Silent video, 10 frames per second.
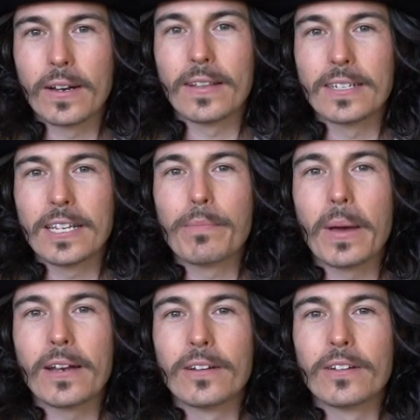in at the deep
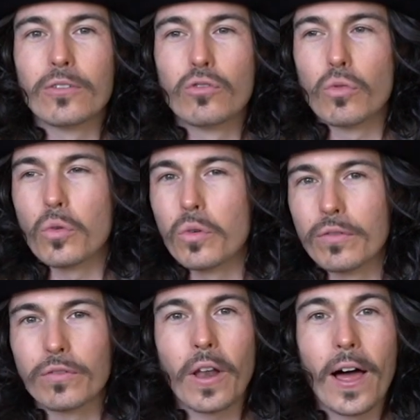end drone
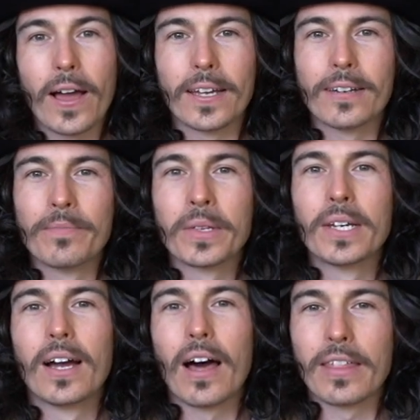flying,
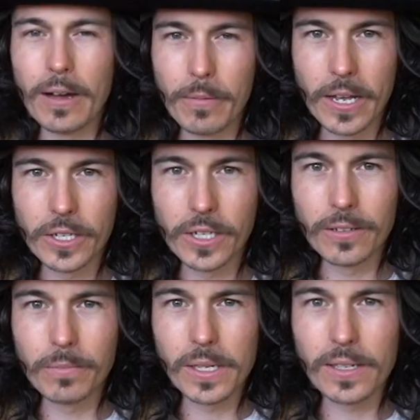I think I'm a
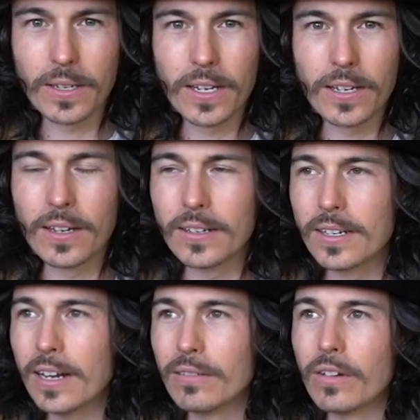legend basically, and
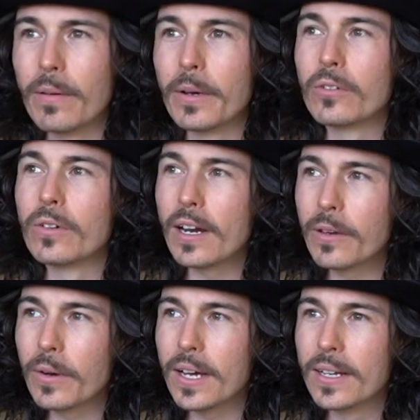I can fly my drone
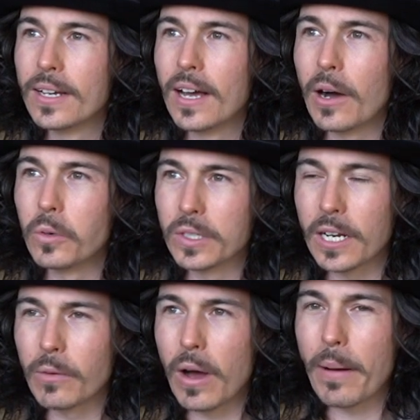anywhere. I won't
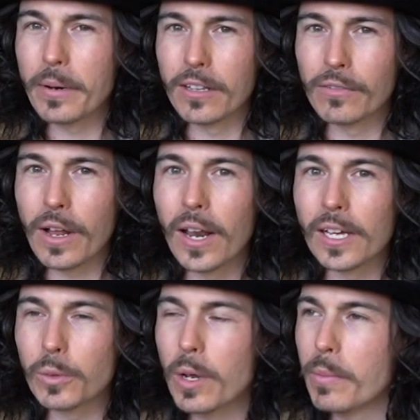tell you what happened in the flat
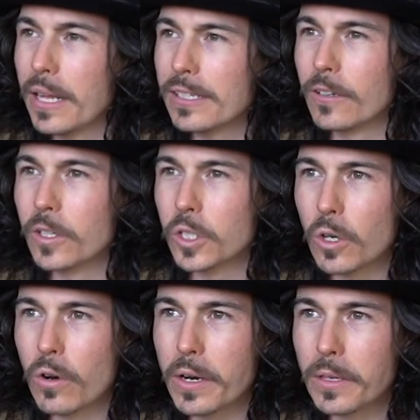last week, but that's another
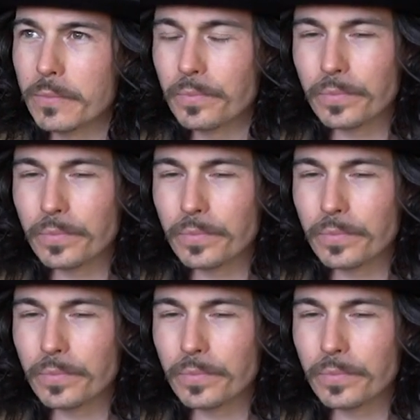story.